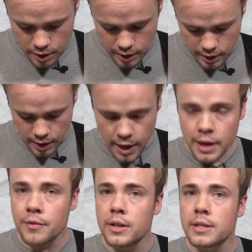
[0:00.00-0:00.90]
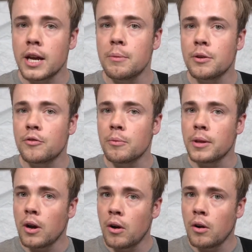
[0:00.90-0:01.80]
a lot of it is coming from
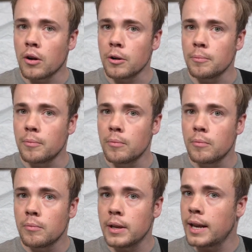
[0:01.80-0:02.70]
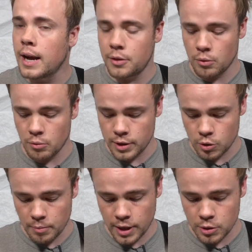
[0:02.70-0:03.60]
the arm, not the wrist.
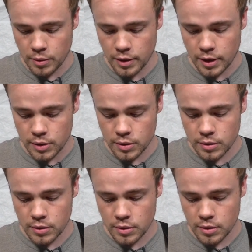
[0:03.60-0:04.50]
So I'm not doing this,